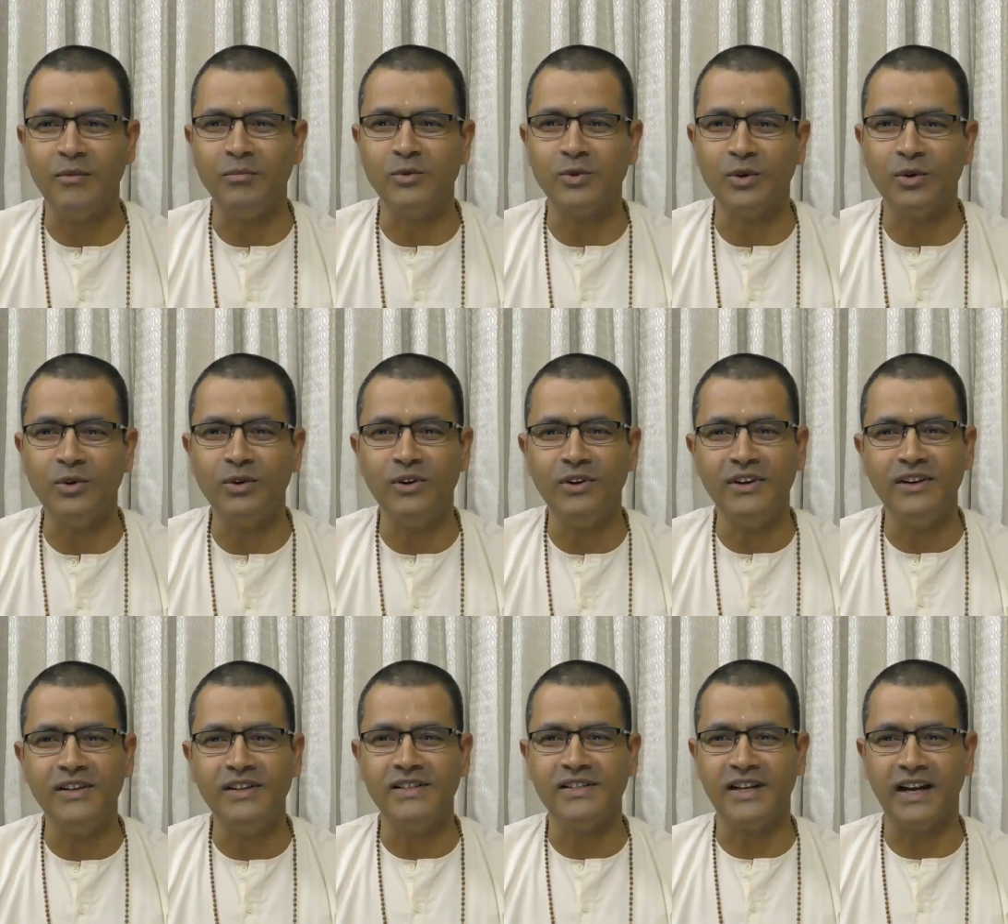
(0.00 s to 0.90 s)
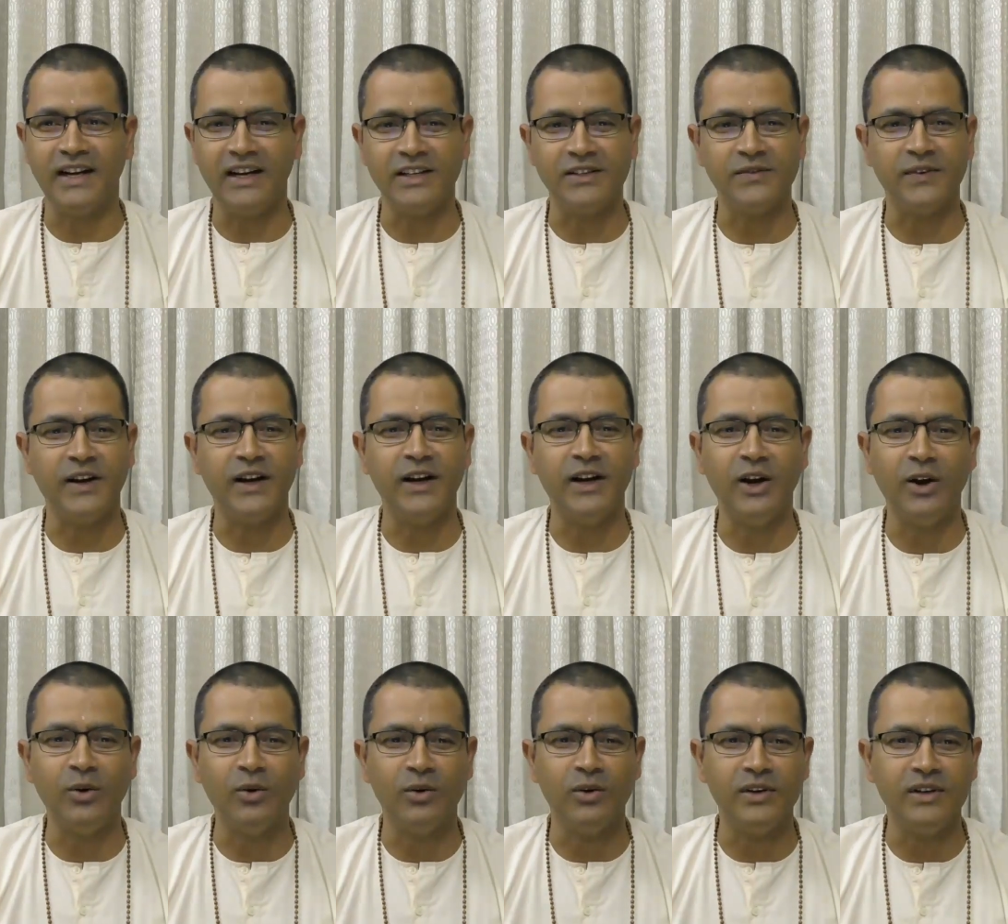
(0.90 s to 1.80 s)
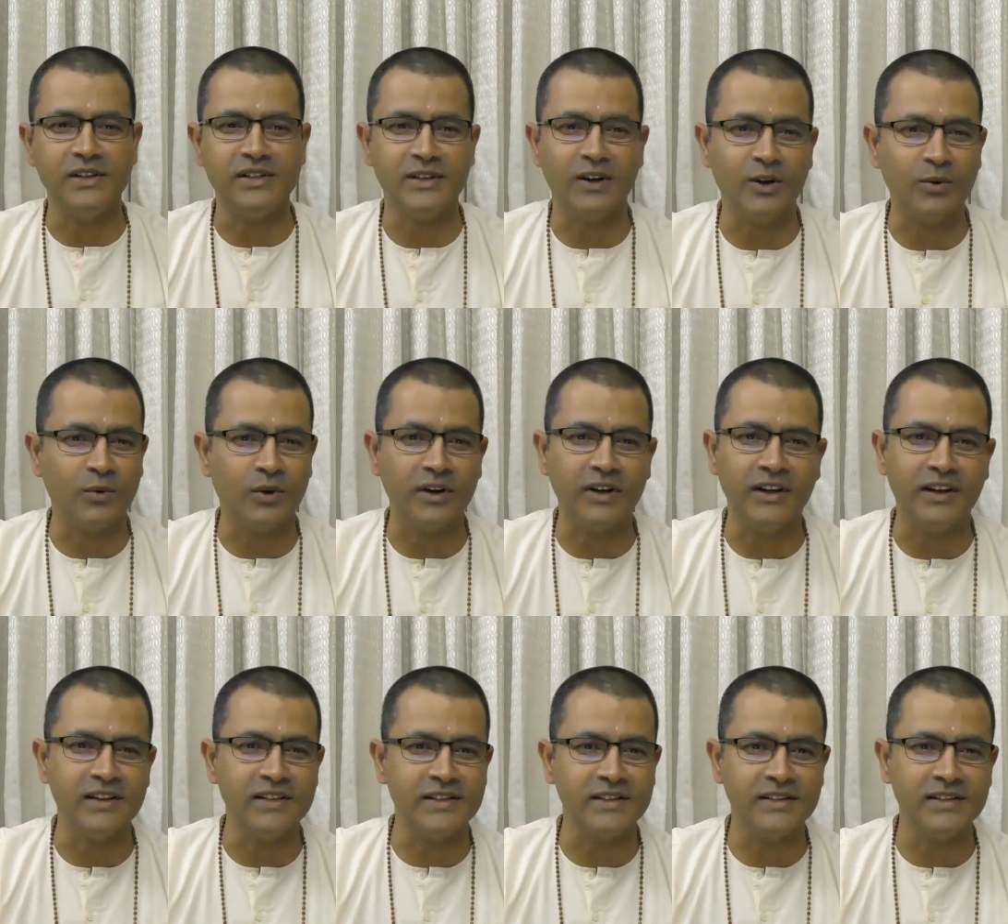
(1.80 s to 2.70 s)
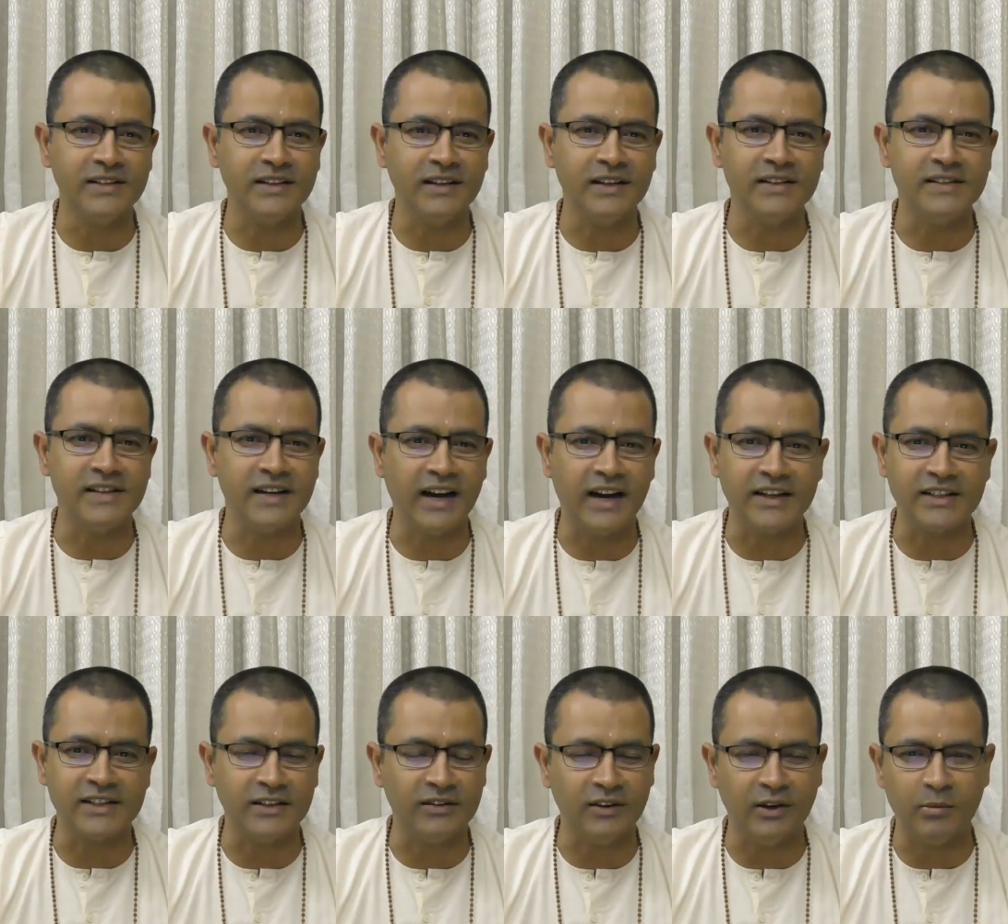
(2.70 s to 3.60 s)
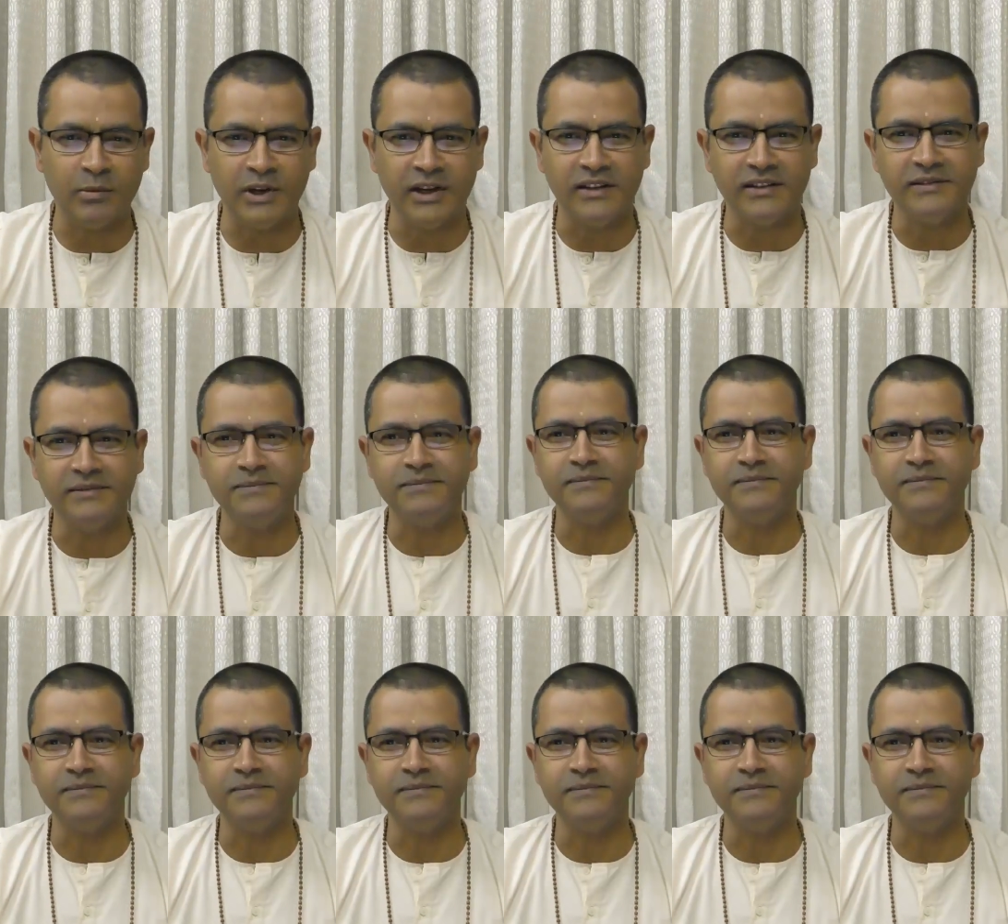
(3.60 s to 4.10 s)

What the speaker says: am so satisfied now. This is not what his reaction will be.